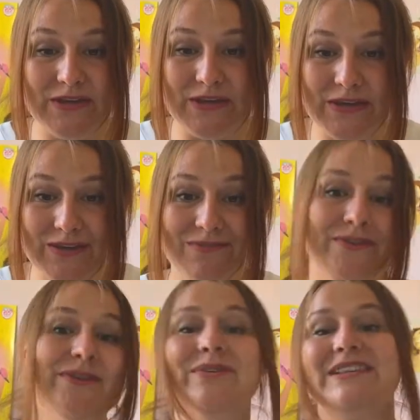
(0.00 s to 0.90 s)
If
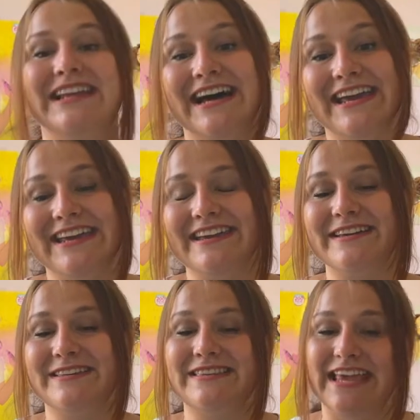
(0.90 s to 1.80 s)
you
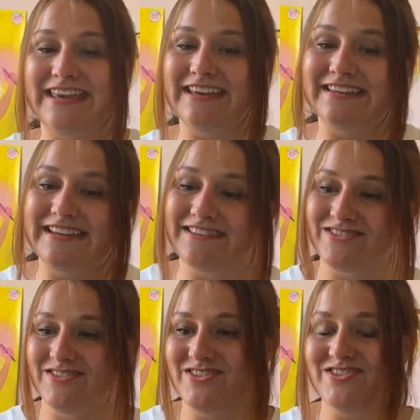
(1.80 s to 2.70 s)
like taking a
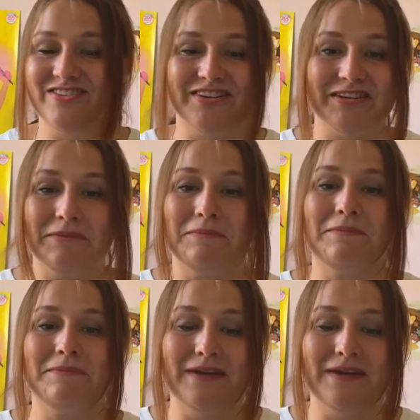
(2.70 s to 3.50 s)
traditional,